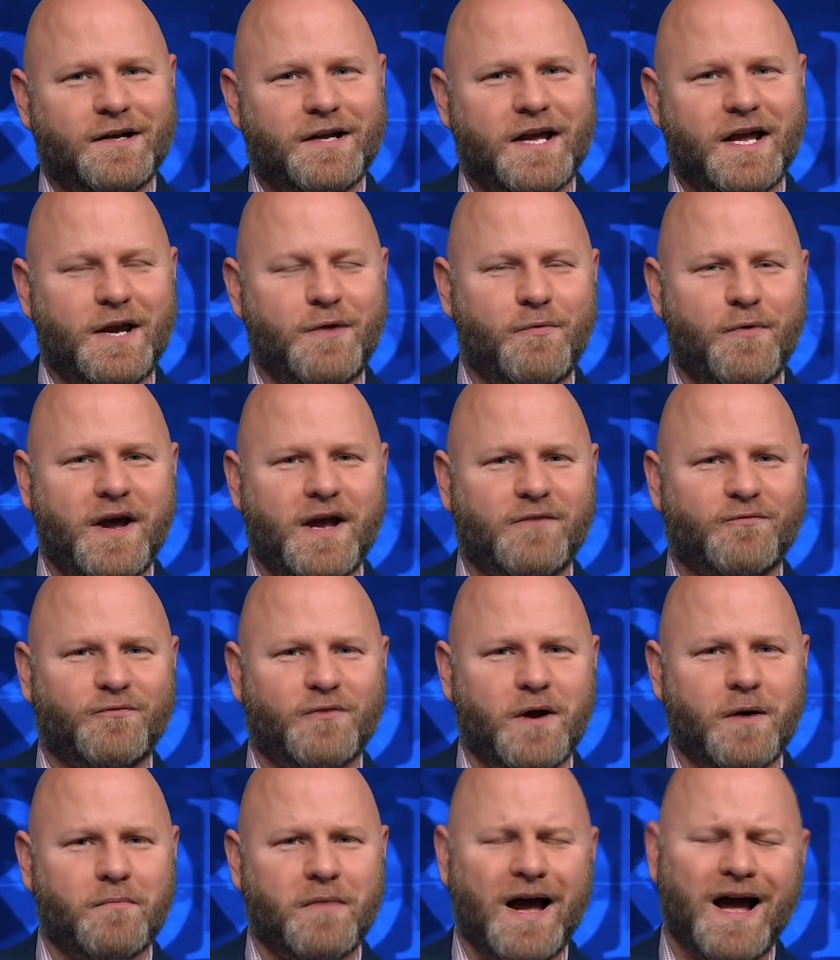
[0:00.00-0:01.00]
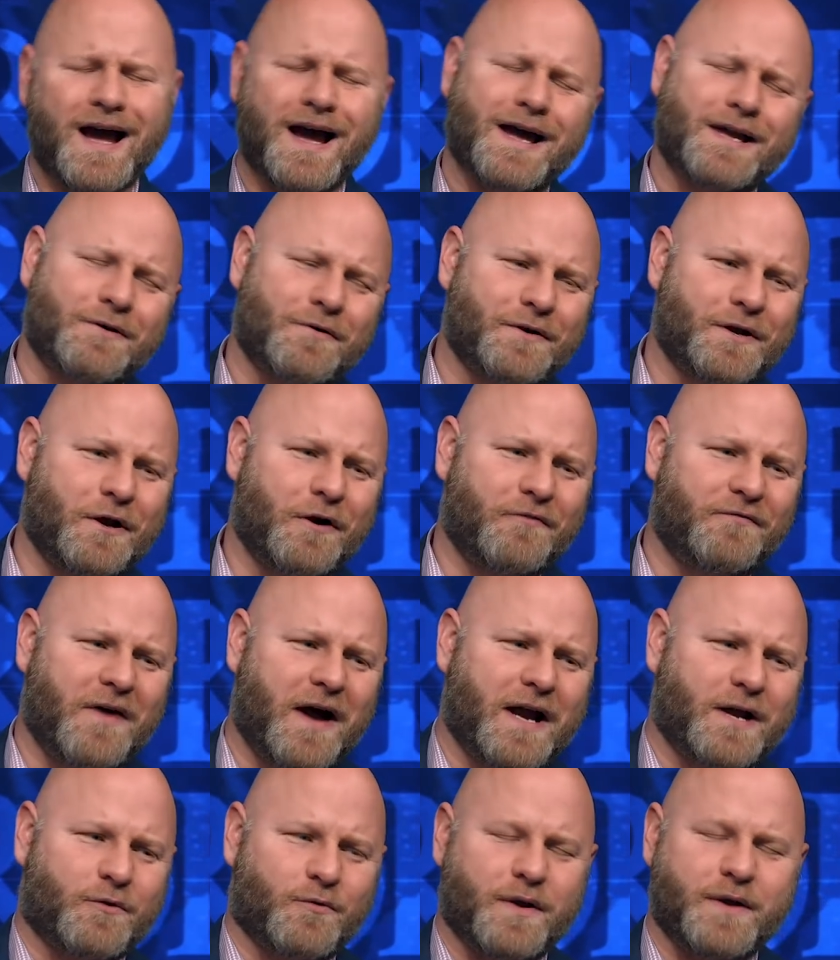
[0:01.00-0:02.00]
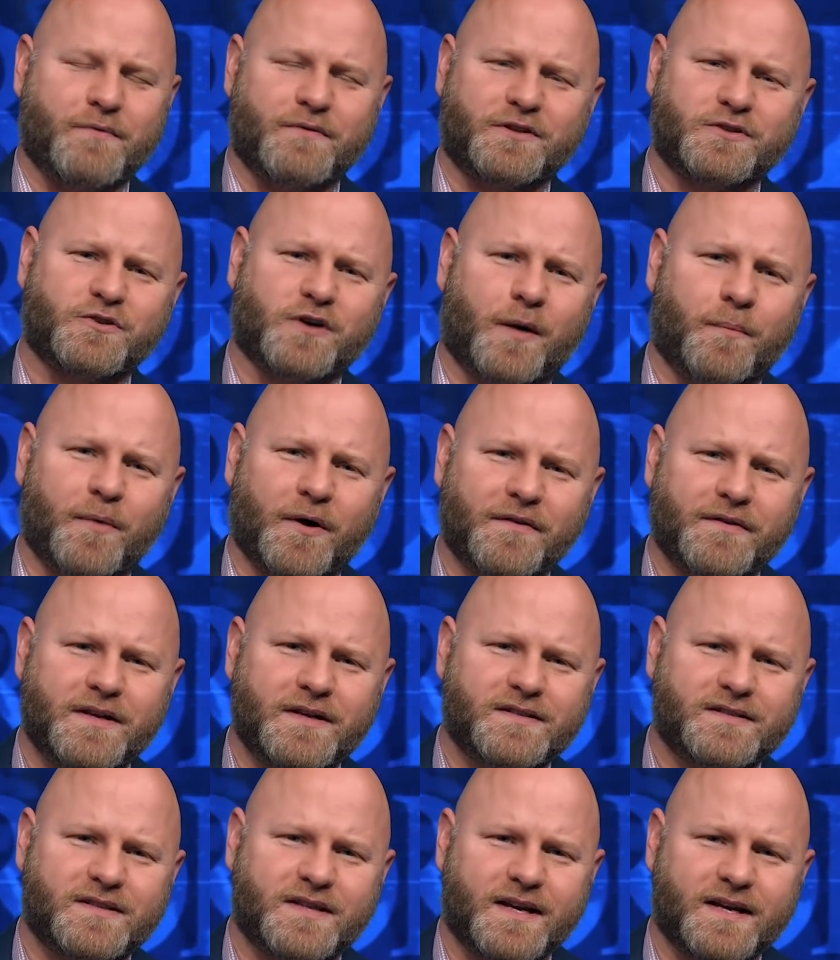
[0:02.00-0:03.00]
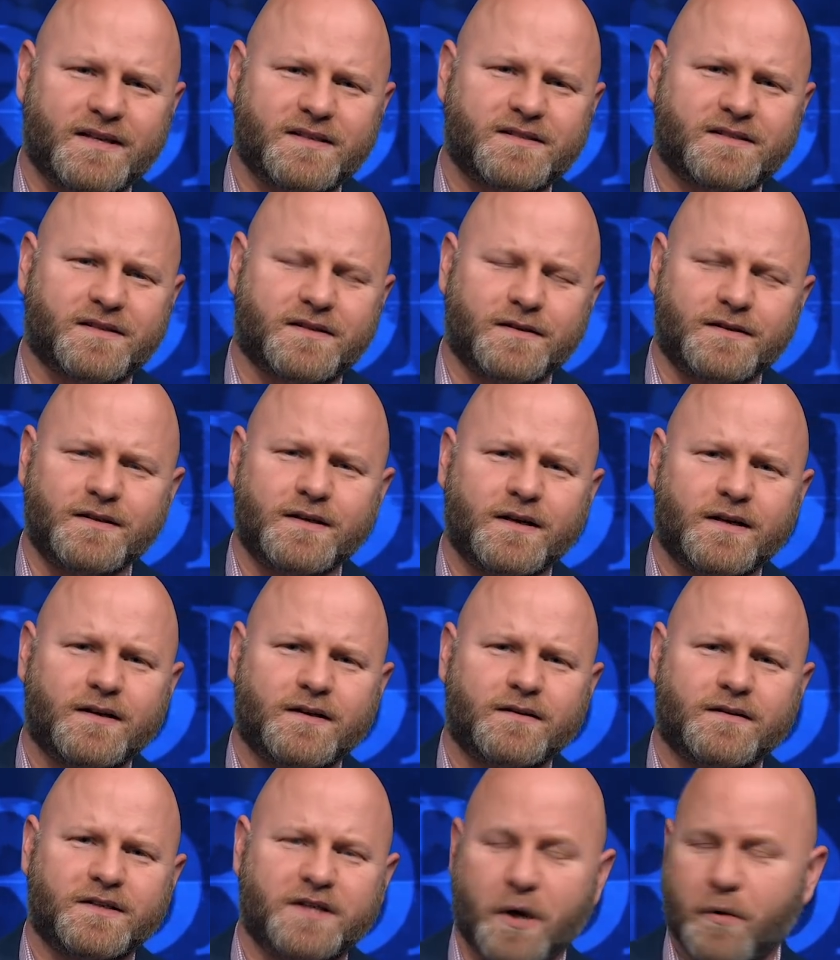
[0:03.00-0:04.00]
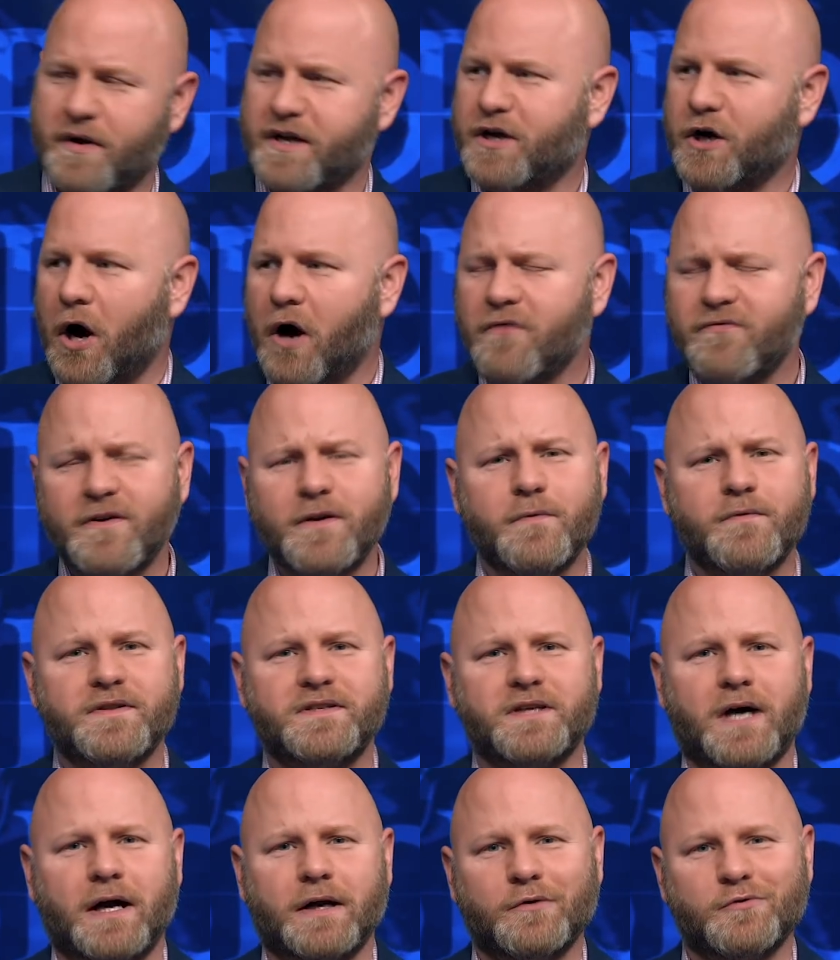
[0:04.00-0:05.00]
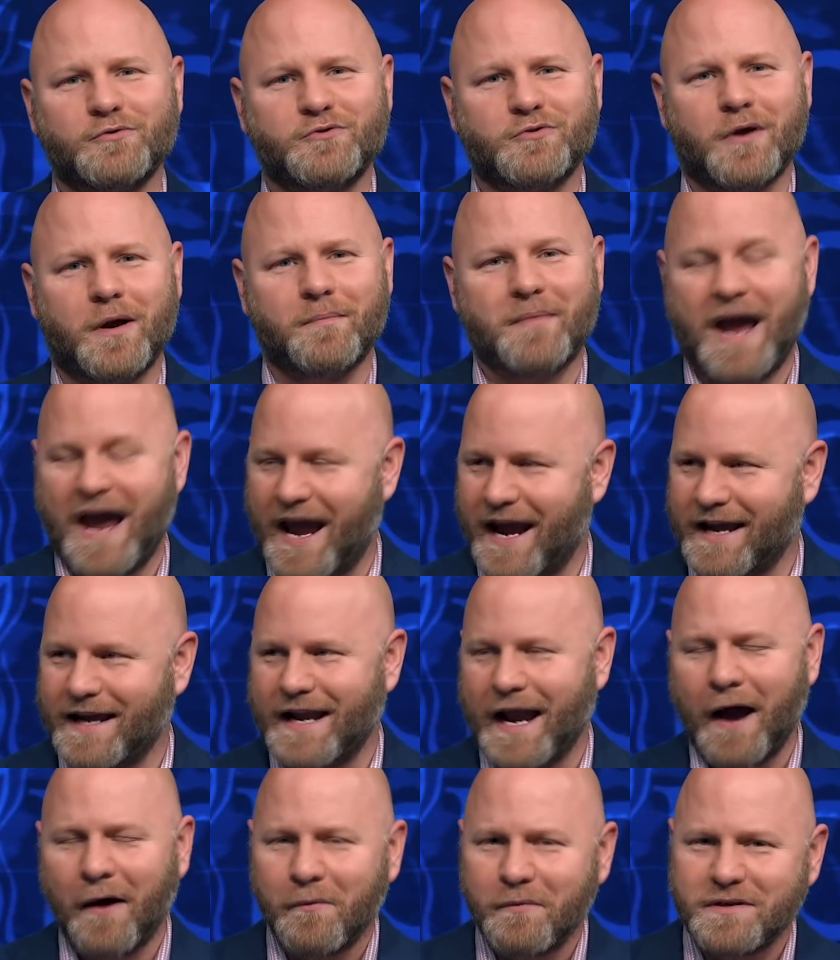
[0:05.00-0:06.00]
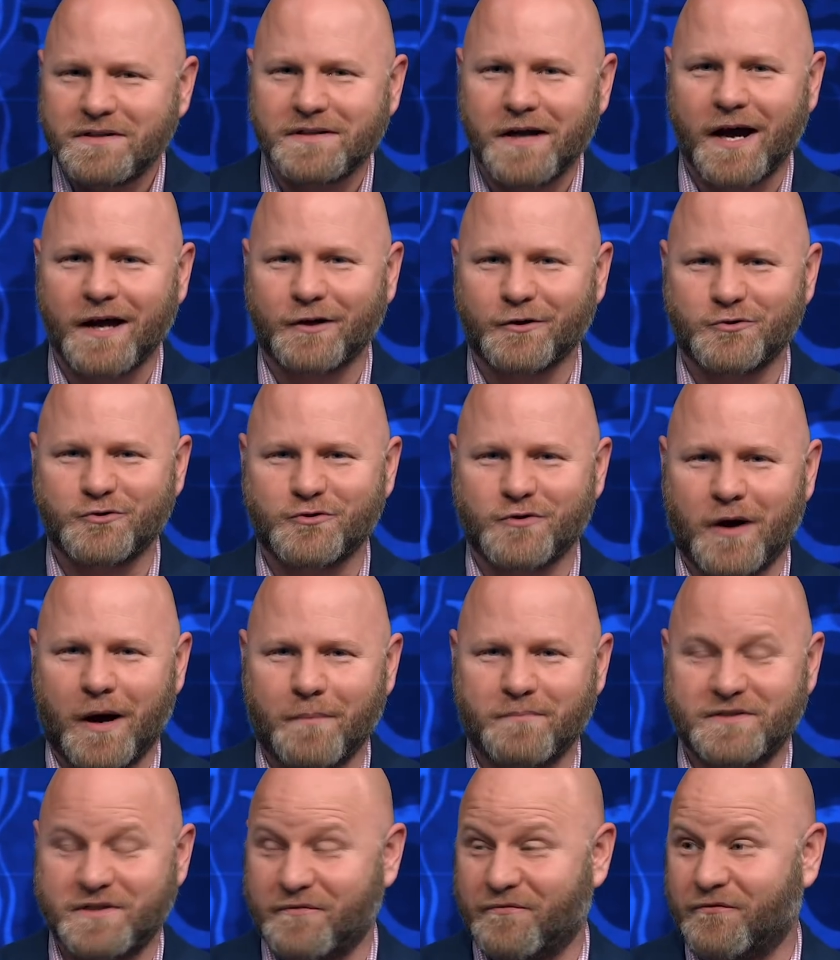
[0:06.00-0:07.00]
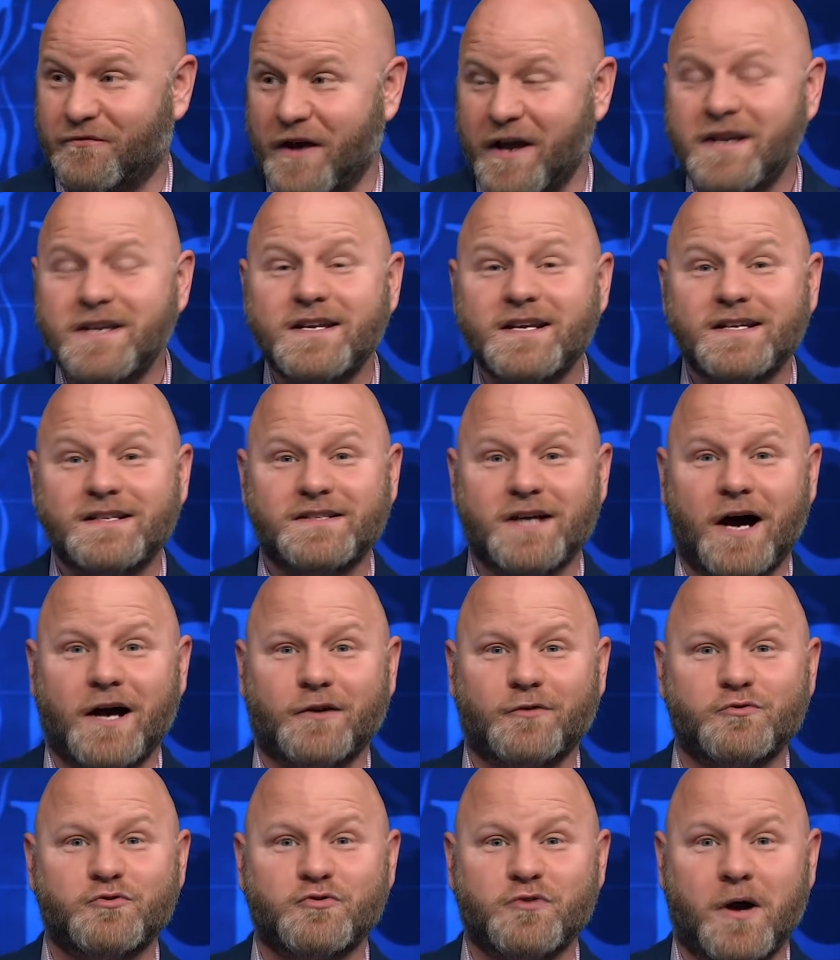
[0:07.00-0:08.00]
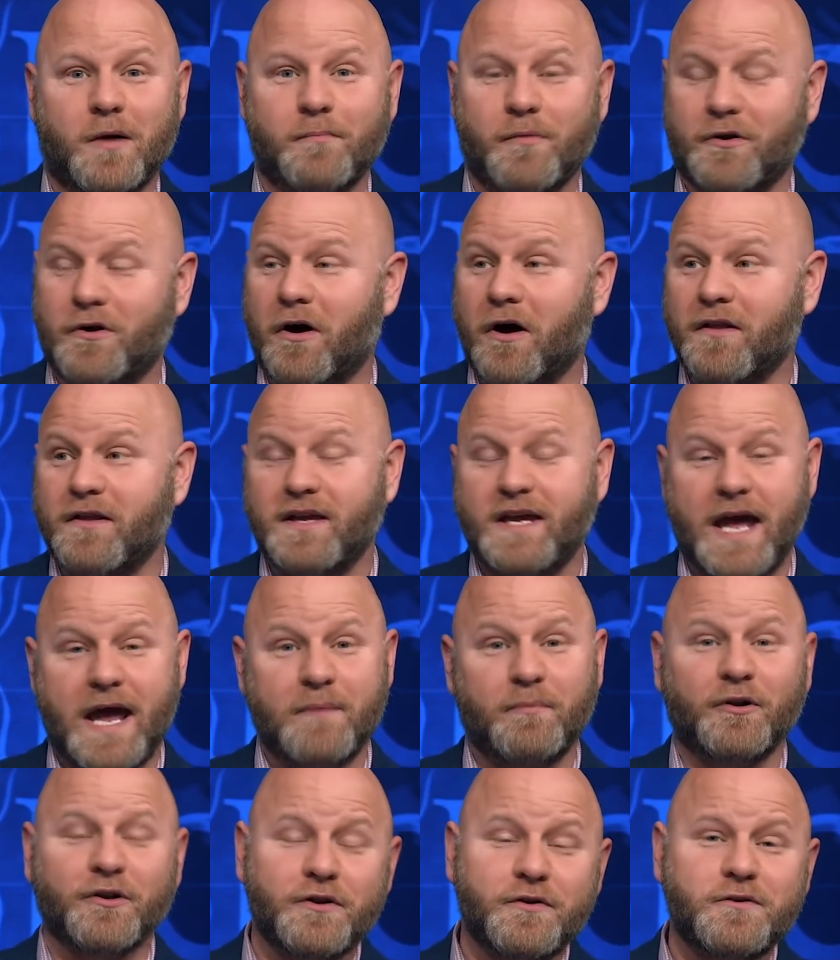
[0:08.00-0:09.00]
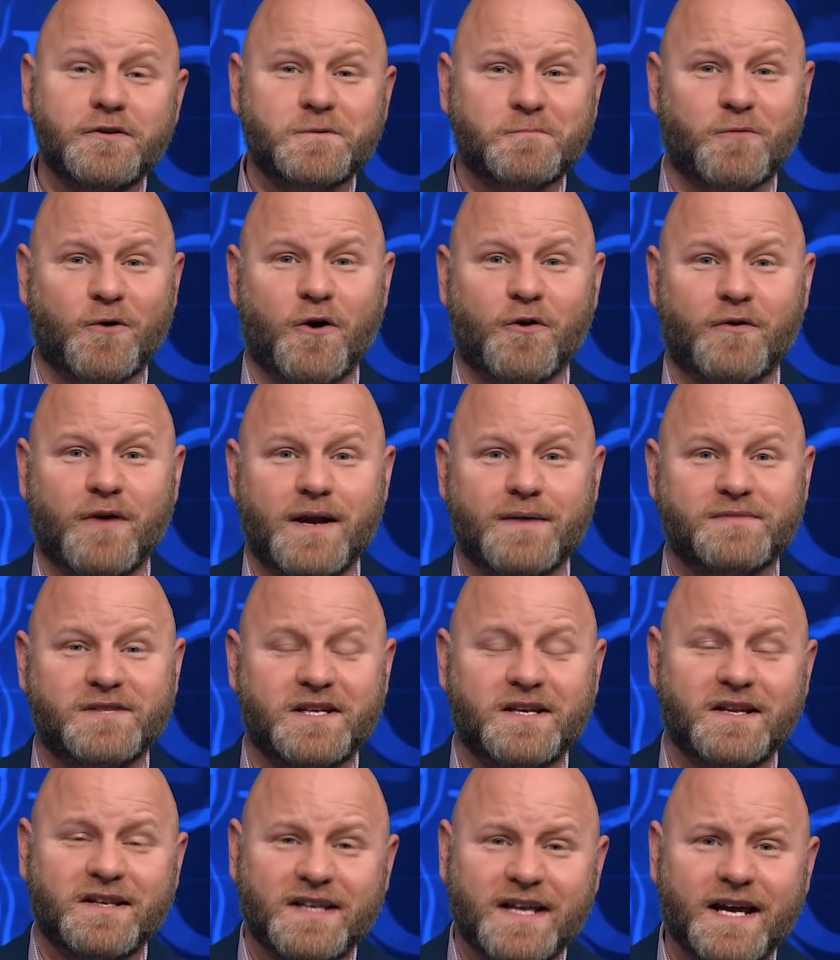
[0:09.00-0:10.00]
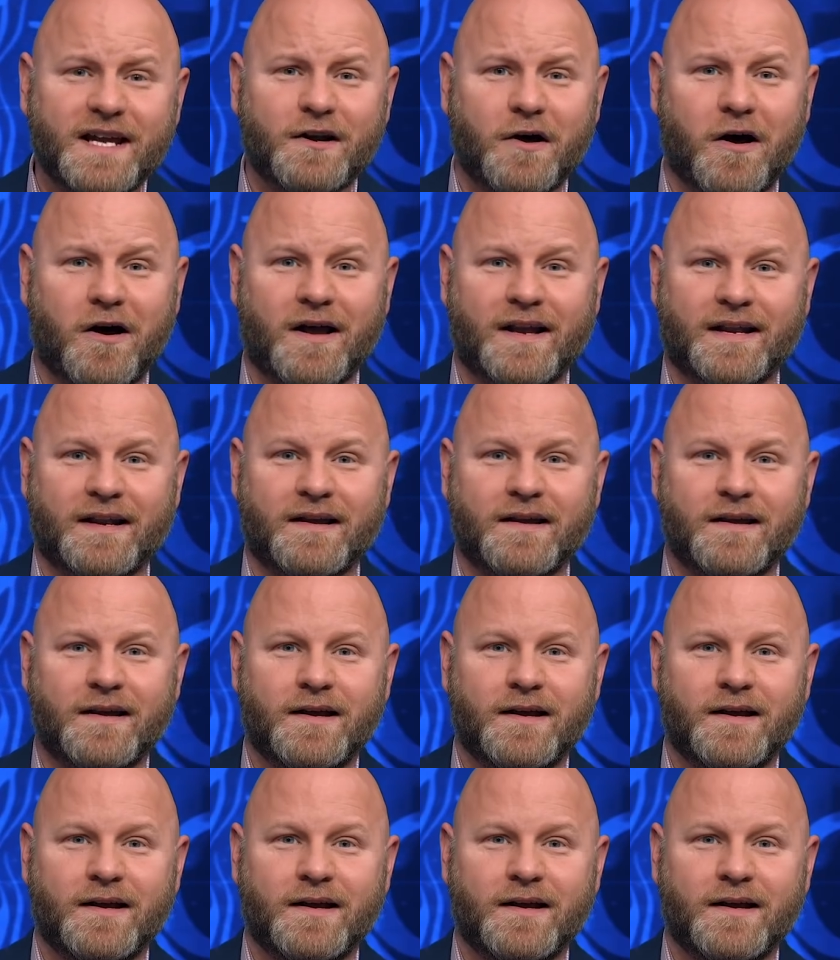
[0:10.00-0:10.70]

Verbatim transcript: He went from, I don't know if I agree with Trump on these things, to going golfing with Donald Trump, hanging out with Donald Trump, defending Donald Trump on all the cable news programs he could get on.